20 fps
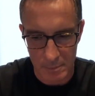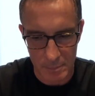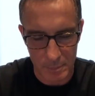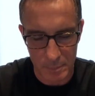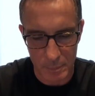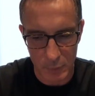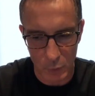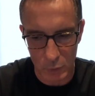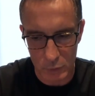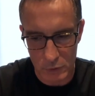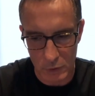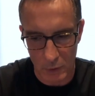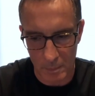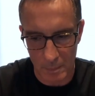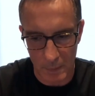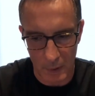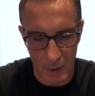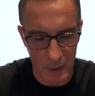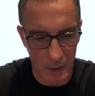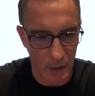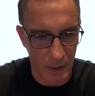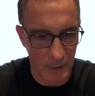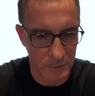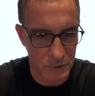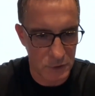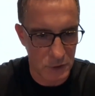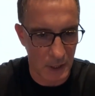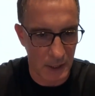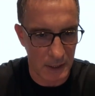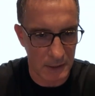brought on by a life
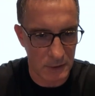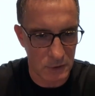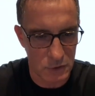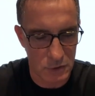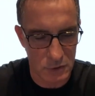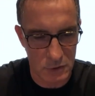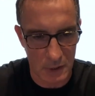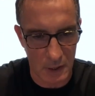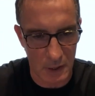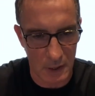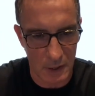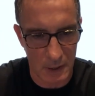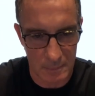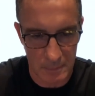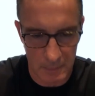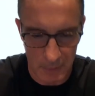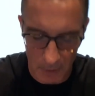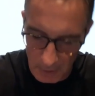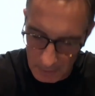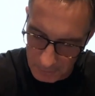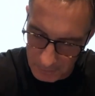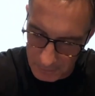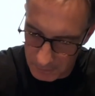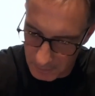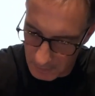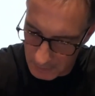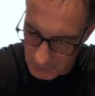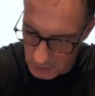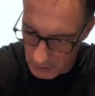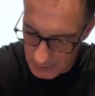change, um, life
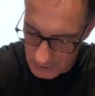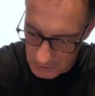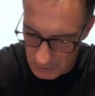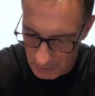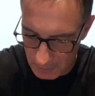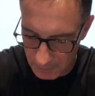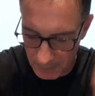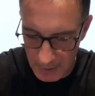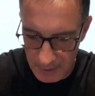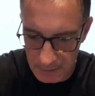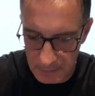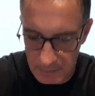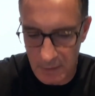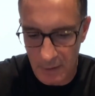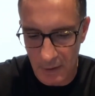changing event.